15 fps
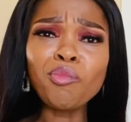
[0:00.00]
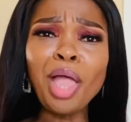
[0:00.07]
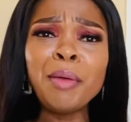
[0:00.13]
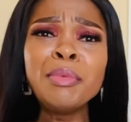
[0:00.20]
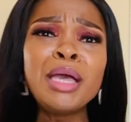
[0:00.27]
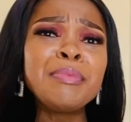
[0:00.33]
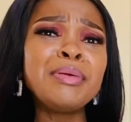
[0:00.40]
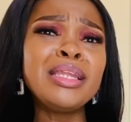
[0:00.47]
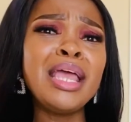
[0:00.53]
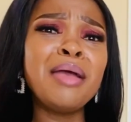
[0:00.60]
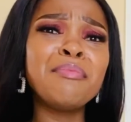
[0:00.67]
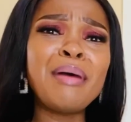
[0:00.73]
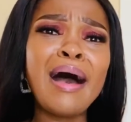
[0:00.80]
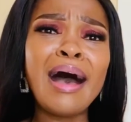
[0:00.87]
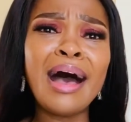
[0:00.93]
maybe
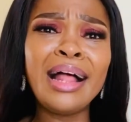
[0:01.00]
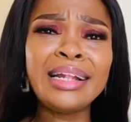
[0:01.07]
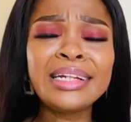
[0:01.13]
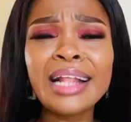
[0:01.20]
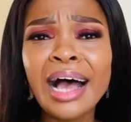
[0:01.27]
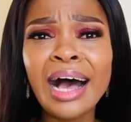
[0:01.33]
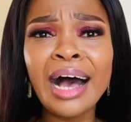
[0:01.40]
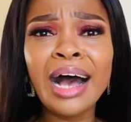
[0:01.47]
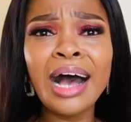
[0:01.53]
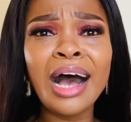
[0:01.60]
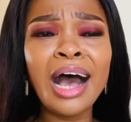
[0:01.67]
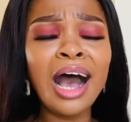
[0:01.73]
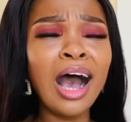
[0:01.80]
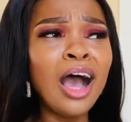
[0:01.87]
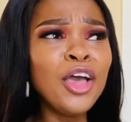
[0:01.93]

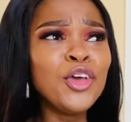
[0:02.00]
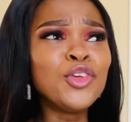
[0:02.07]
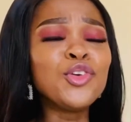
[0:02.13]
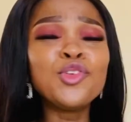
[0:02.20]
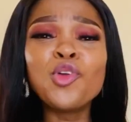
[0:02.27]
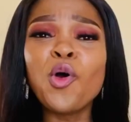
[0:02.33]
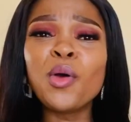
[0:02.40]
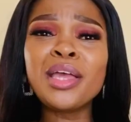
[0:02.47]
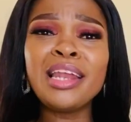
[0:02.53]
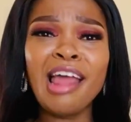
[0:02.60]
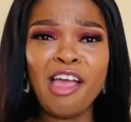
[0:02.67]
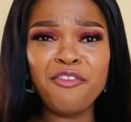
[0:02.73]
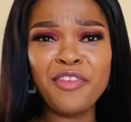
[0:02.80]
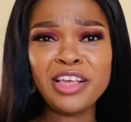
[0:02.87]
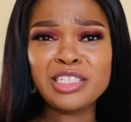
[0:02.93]
nembahla, you know,
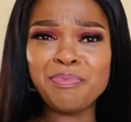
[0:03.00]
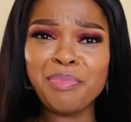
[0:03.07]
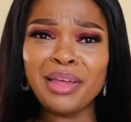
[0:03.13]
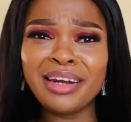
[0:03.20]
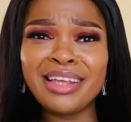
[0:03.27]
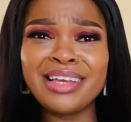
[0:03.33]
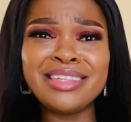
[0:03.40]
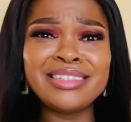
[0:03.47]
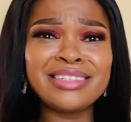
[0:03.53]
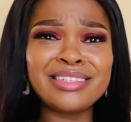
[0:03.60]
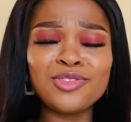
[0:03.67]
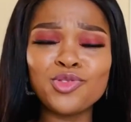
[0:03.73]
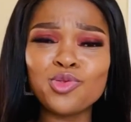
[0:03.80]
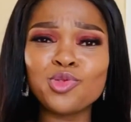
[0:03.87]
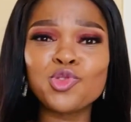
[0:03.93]
life
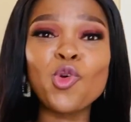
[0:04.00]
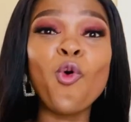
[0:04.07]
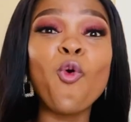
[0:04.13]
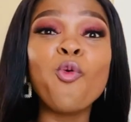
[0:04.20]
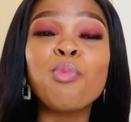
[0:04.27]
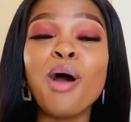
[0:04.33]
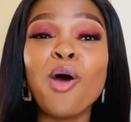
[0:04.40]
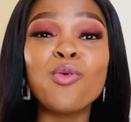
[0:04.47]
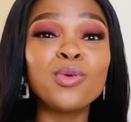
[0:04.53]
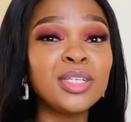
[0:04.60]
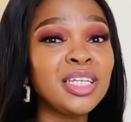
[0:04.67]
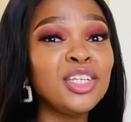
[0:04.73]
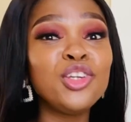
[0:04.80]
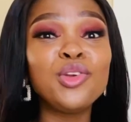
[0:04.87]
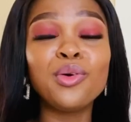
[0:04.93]
experiences, no.
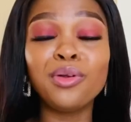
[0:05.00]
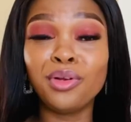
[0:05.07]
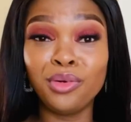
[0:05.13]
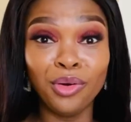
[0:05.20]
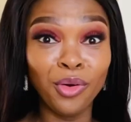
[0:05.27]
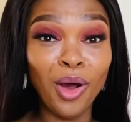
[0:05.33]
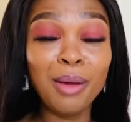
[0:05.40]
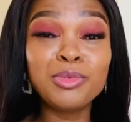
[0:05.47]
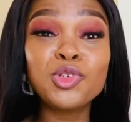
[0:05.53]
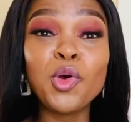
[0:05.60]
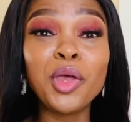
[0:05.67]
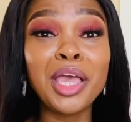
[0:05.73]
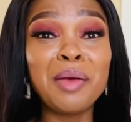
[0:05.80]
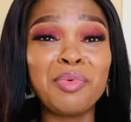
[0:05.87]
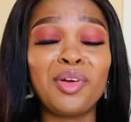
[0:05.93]
I'm
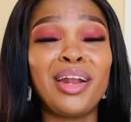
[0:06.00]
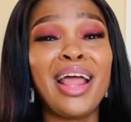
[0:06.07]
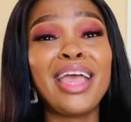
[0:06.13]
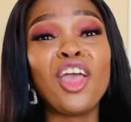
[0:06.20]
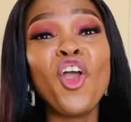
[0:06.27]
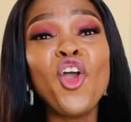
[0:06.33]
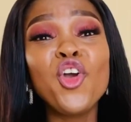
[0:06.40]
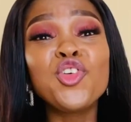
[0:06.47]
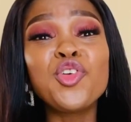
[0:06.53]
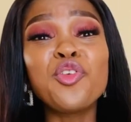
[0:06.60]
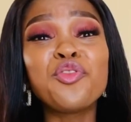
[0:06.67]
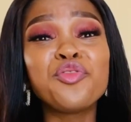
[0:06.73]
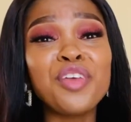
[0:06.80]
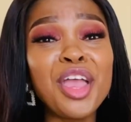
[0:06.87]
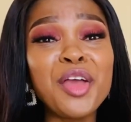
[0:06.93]
talking about like your
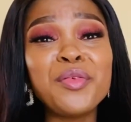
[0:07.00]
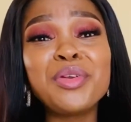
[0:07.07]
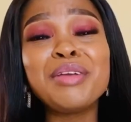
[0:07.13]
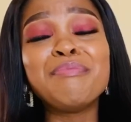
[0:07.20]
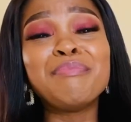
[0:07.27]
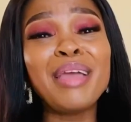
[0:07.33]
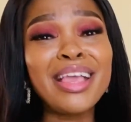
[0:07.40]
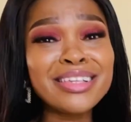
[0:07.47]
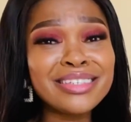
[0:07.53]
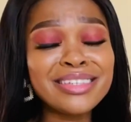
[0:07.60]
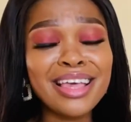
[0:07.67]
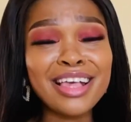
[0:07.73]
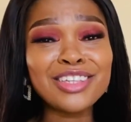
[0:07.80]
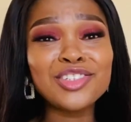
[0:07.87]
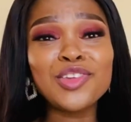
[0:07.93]
very
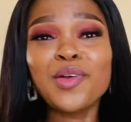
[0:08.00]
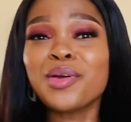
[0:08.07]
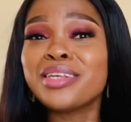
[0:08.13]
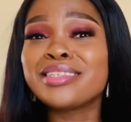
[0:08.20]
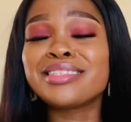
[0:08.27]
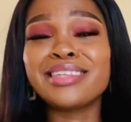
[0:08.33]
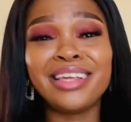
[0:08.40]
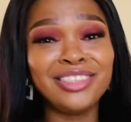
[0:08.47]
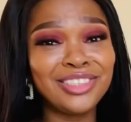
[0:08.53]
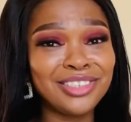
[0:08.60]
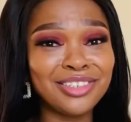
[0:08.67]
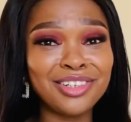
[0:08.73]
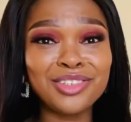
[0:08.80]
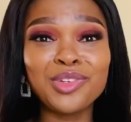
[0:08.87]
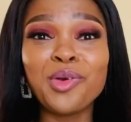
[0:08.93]
basics, your
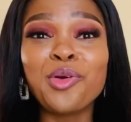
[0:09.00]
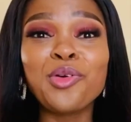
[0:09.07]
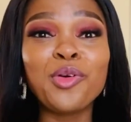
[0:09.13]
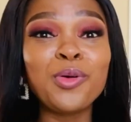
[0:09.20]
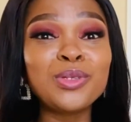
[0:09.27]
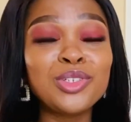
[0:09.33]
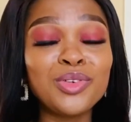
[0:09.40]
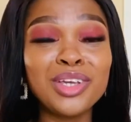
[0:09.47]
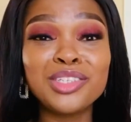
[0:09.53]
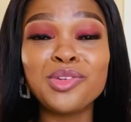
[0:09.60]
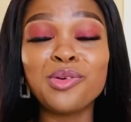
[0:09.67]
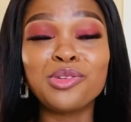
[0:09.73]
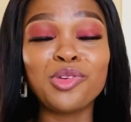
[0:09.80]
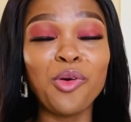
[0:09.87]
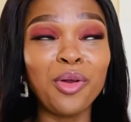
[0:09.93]
essentials, your groceries,
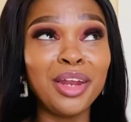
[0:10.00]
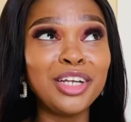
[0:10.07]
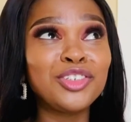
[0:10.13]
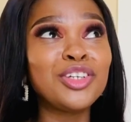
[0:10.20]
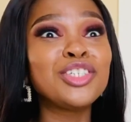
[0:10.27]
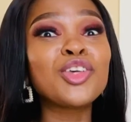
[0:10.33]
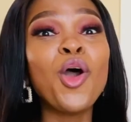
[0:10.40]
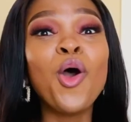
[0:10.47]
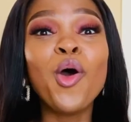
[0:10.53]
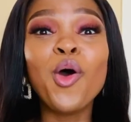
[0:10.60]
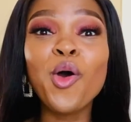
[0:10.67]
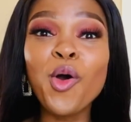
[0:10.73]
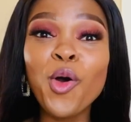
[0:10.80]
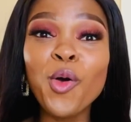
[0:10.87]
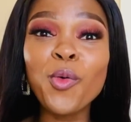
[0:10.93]
your toiletries.
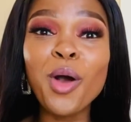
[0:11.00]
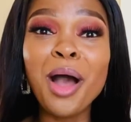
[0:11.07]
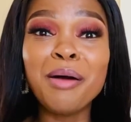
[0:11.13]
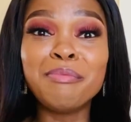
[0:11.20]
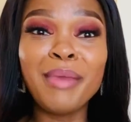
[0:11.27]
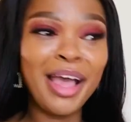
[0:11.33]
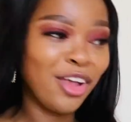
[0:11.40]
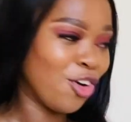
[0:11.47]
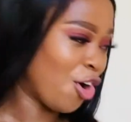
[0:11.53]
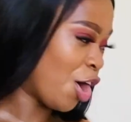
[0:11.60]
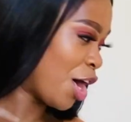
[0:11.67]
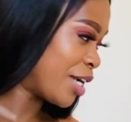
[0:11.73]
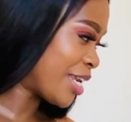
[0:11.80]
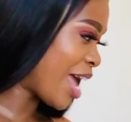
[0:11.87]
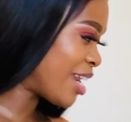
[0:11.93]
Oh my
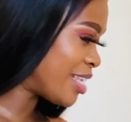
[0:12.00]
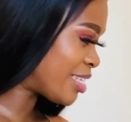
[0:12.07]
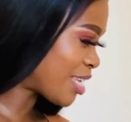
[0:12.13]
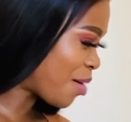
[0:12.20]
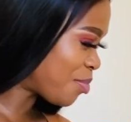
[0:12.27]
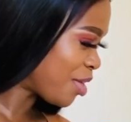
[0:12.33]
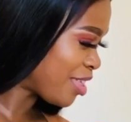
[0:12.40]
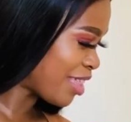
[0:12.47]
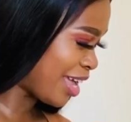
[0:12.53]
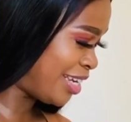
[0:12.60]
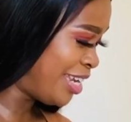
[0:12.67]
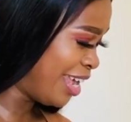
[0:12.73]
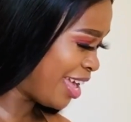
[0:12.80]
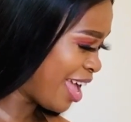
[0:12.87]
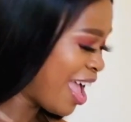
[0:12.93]
God. And it's something
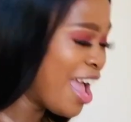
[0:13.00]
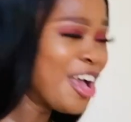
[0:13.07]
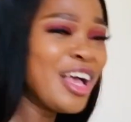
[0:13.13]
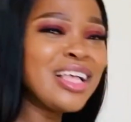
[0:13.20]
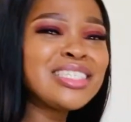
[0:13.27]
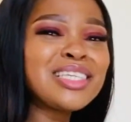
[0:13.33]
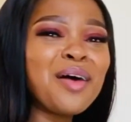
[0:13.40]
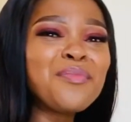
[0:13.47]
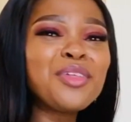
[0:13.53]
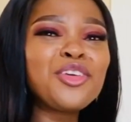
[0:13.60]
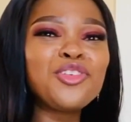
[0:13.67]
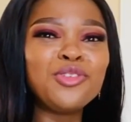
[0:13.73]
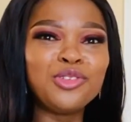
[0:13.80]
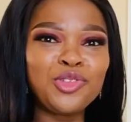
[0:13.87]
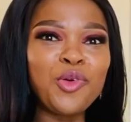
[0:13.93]
it's something
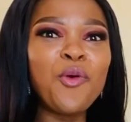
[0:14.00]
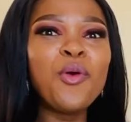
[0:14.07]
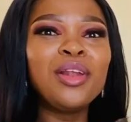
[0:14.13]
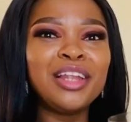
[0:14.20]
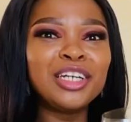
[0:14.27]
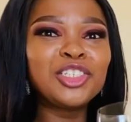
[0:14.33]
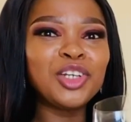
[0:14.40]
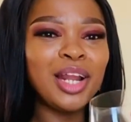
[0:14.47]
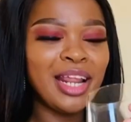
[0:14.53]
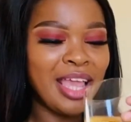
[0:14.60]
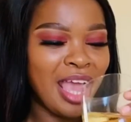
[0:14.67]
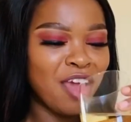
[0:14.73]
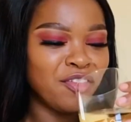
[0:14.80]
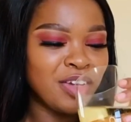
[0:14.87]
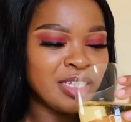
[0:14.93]
you do
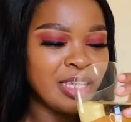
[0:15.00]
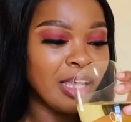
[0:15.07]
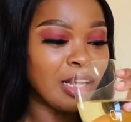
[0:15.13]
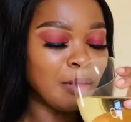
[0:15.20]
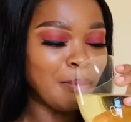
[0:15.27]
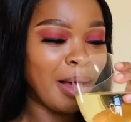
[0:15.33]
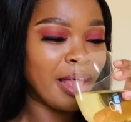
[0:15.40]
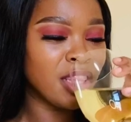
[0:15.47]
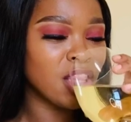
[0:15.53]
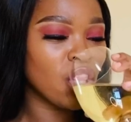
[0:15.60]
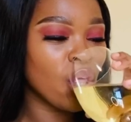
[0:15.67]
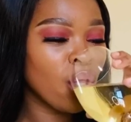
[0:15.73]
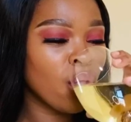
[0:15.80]
literally every single month.